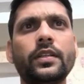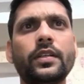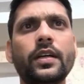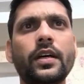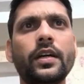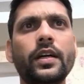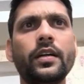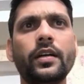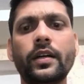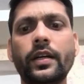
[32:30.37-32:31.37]
target
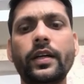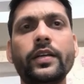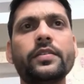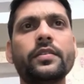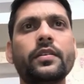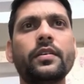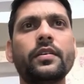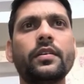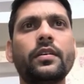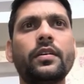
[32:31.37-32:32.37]
ratings,
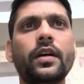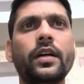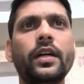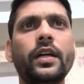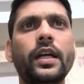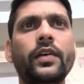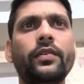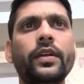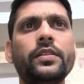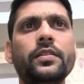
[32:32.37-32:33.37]
target
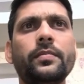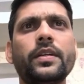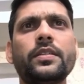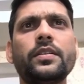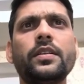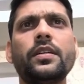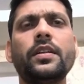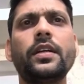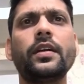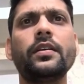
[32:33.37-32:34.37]
average passenger
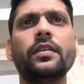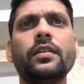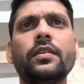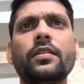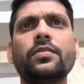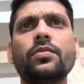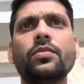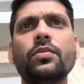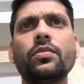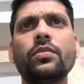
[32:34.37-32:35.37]
rating. So